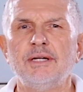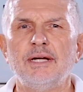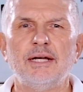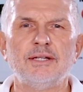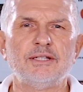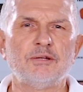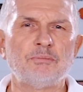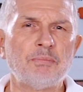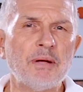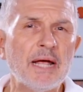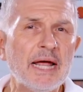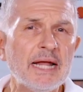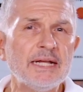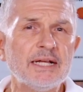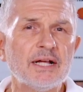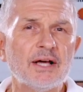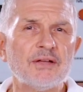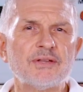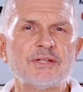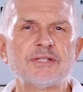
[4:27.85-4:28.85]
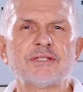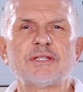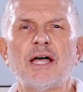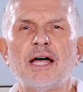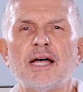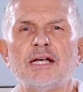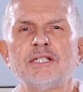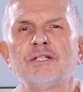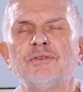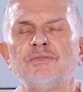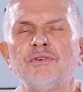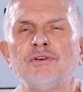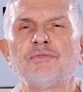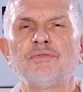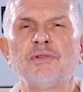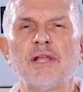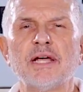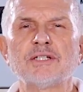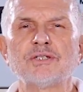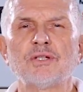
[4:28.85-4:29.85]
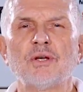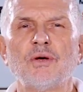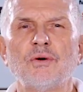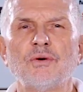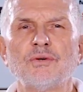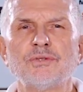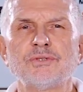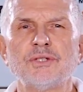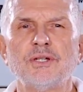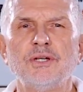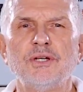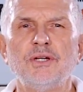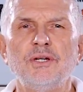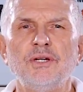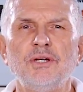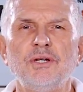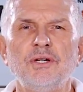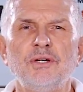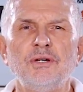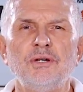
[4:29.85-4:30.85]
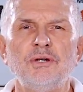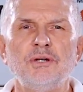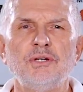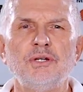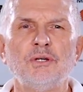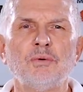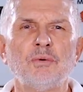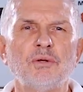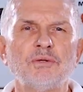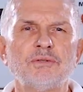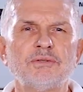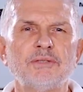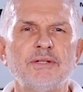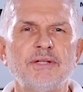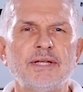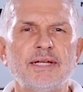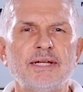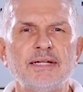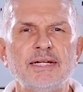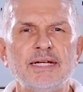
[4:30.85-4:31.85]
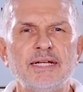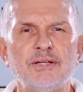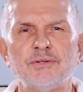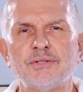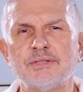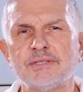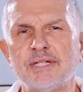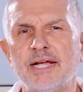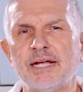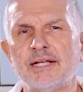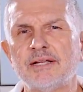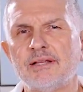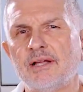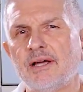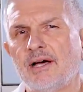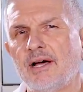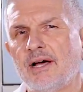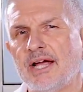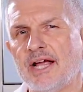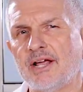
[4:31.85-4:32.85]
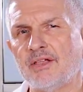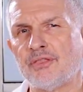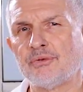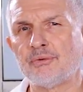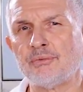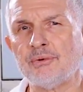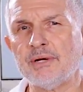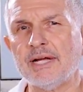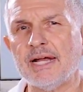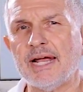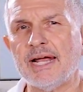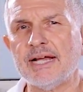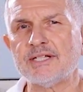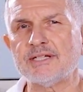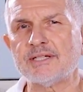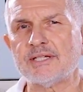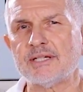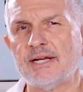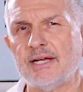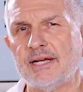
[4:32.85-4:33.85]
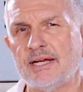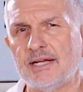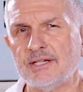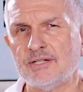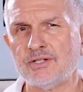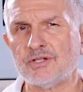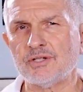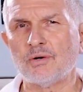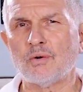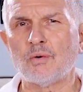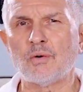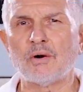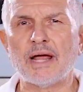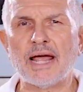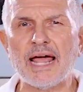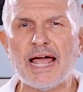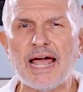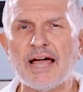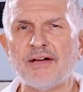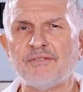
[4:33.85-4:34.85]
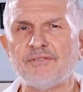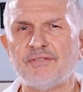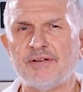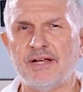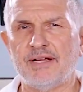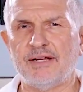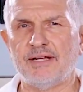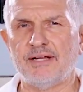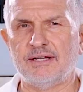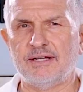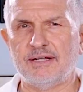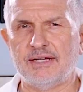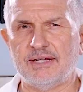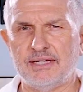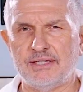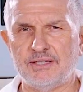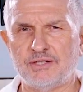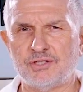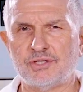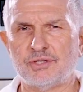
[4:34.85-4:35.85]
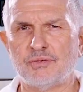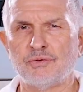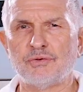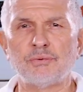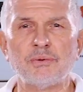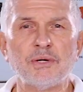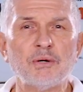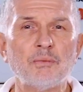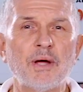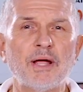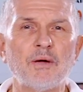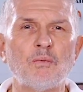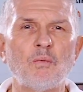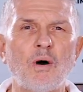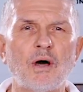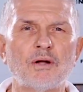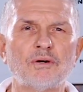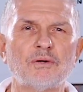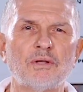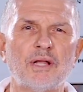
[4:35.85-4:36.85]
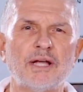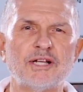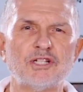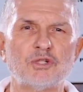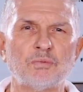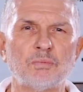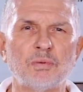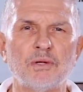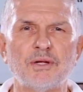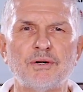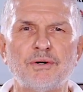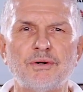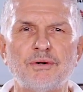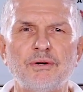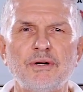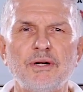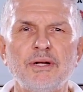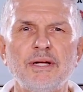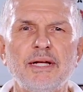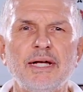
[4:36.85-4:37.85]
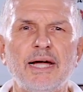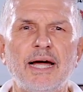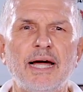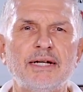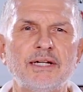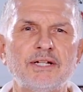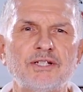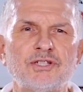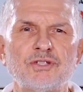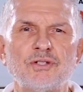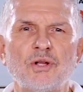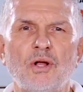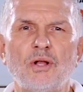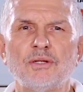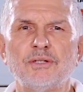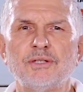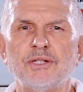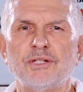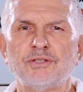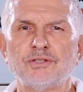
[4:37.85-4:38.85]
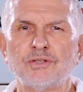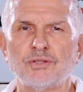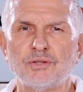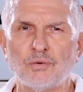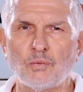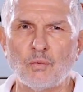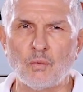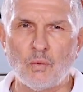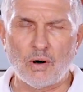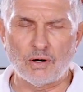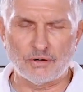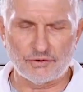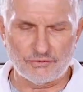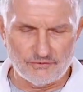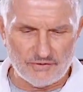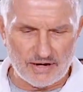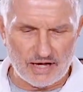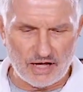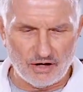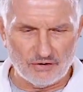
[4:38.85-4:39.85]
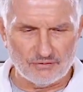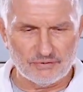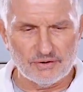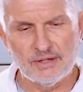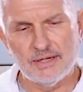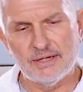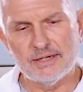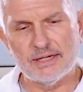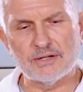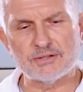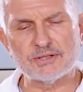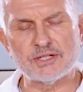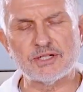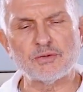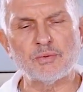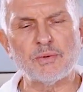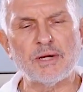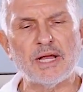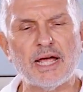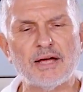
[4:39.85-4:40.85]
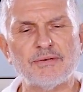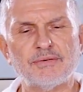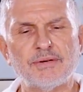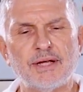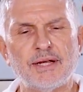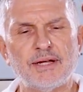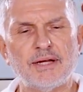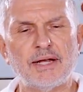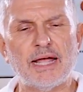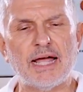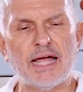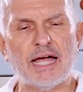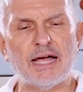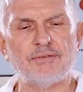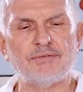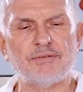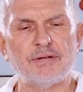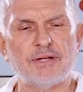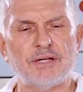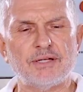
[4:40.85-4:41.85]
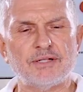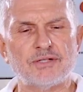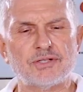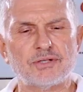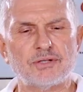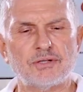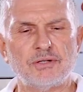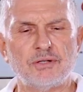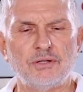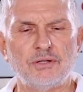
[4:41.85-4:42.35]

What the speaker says: and depending on the size of your flex hose, you will then either take a 3/8 inch or a 1/2 inch 3-way water line splitter and install it into the water valve. Now, since we have a 1/2 inch